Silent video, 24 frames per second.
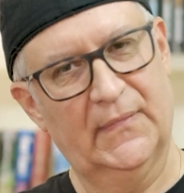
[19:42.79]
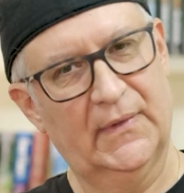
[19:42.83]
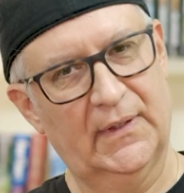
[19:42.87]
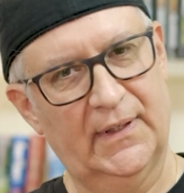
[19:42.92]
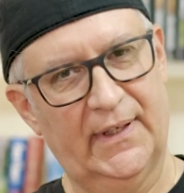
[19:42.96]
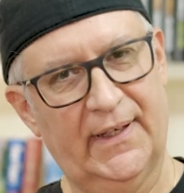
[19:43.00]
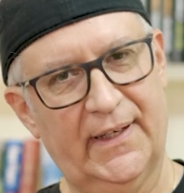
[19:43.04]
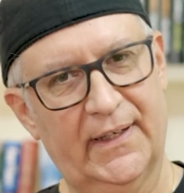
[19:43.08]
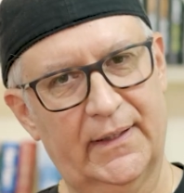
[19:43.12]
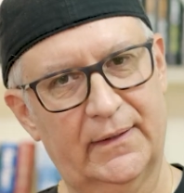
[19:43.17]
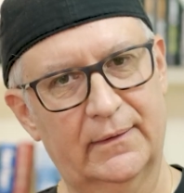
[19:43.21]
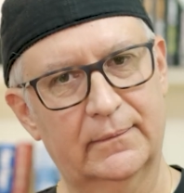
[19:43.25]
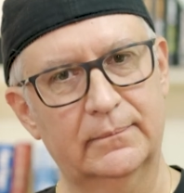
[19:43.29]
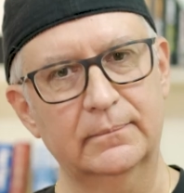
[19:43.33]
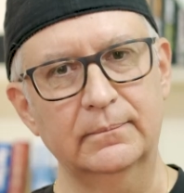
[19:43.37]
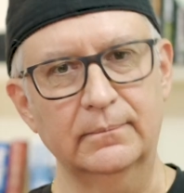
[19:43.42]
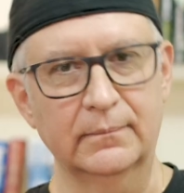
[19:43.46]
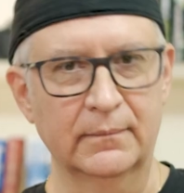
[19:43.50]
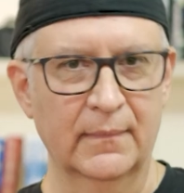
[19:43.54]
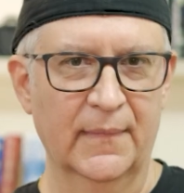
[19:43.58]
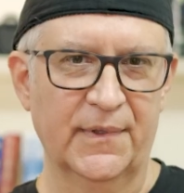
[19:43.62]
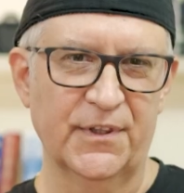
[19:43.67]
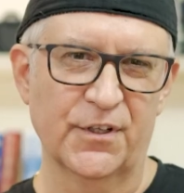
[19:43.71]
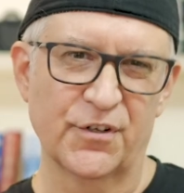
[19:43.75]
And
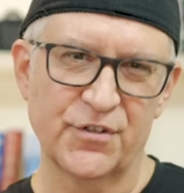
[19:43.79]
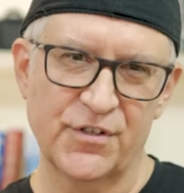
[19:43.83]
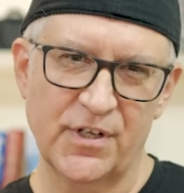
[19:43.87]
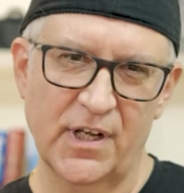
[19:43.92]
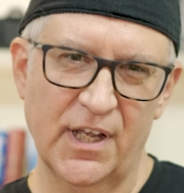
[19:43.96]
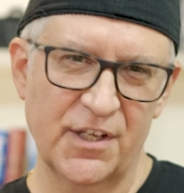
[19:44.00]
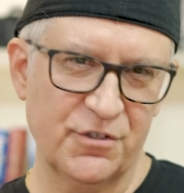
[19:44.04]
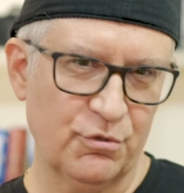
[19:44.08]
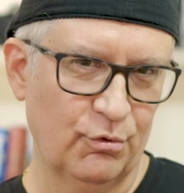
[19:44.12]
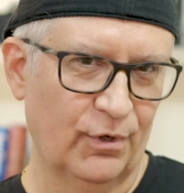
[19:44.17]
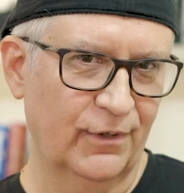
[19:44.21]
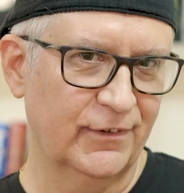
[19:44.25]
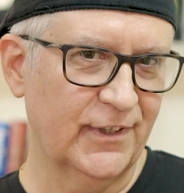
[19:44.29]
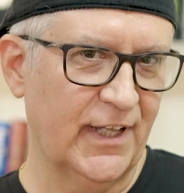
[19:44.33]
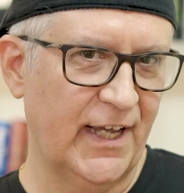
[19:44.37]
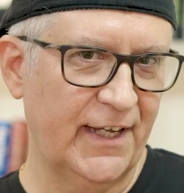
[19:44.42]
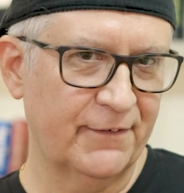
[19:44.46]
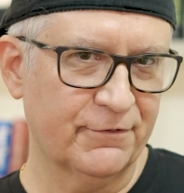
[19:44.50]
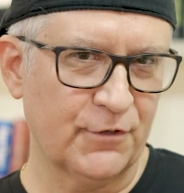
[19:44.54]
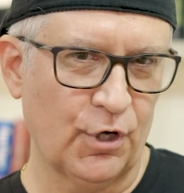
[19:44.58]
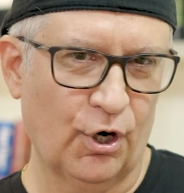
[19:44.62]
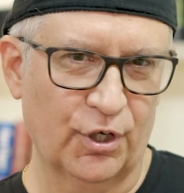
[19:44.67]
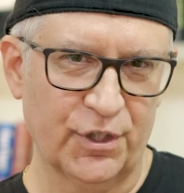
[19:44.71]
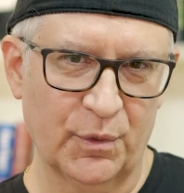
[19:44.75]
there's also a
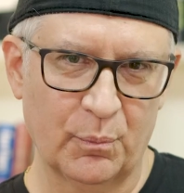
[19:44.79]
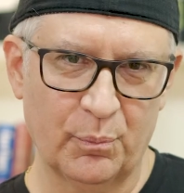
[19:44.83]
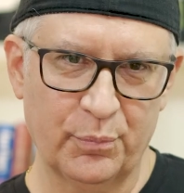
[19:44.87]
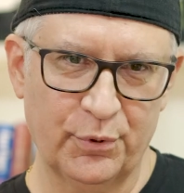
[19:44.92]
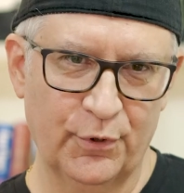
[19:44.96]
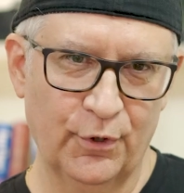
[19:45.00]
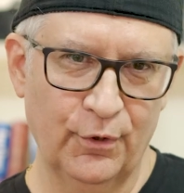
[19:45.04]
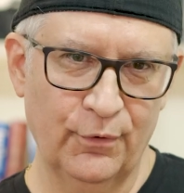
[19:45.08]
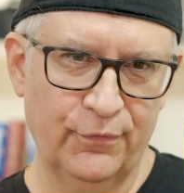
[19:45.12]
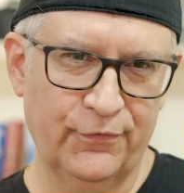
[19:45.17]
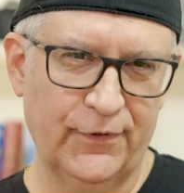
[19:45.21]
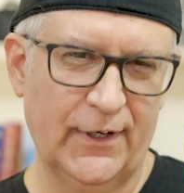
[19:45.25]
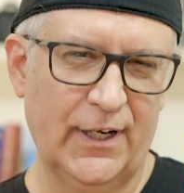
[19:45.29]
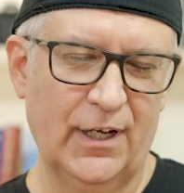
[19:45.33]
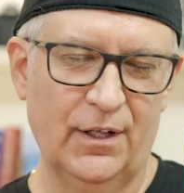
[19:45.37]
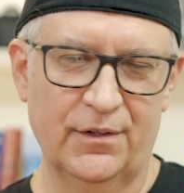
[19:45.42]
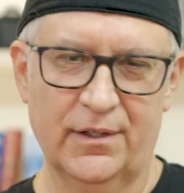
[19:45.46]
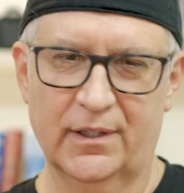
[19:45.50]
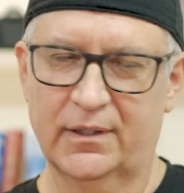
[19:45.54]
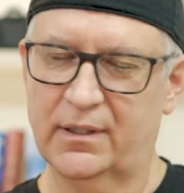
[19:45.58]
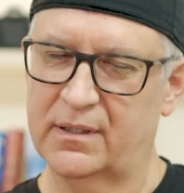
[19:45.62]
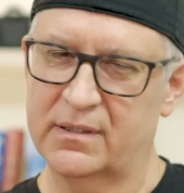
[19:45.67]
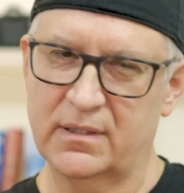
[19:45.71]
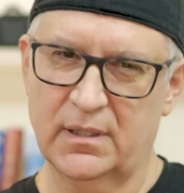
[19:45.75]
lifeguard in profile
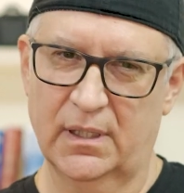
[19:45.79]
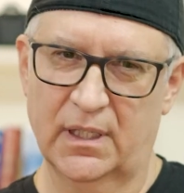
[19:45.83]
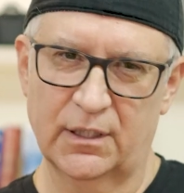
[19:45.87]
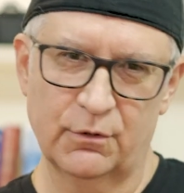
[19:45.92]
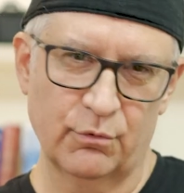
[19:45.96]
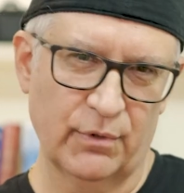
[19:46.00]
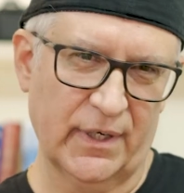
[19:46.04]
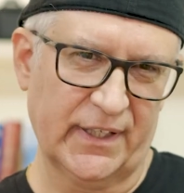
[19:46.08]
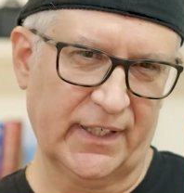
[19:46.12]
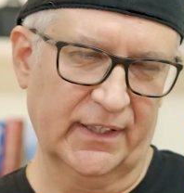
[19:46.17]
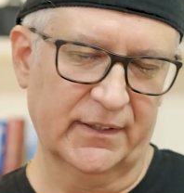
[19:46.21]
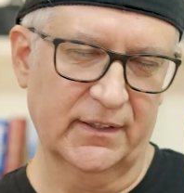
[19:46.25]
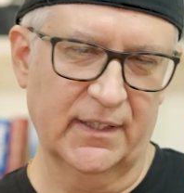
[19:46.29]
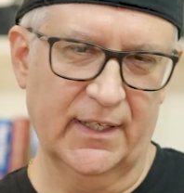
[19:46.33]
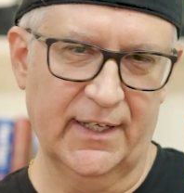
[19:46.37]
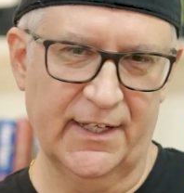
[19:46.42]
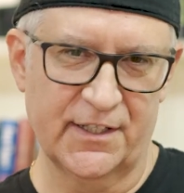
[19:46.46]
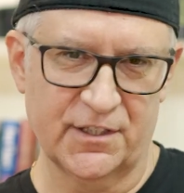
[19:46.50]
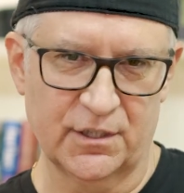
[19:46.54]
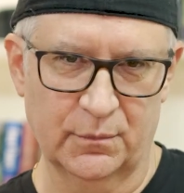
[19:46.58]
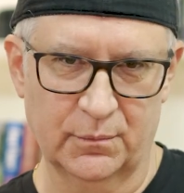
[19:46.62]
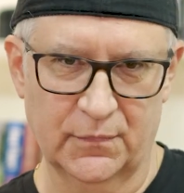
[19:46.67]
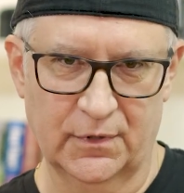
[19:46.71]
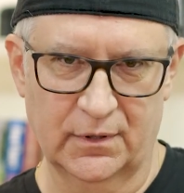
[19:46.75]
that is
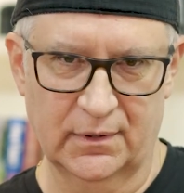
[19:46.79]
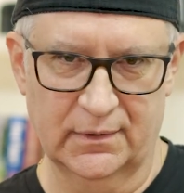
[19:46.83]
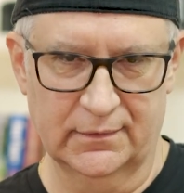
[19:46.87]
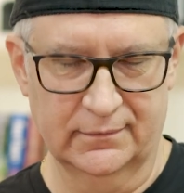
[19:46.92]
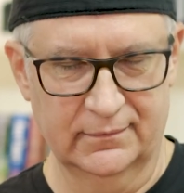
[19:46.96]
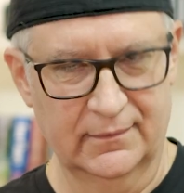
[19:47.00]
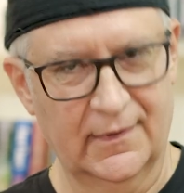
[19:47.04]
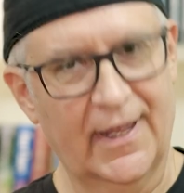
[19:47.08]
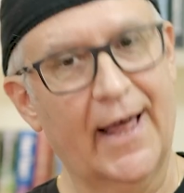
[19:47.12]
unrecognizable.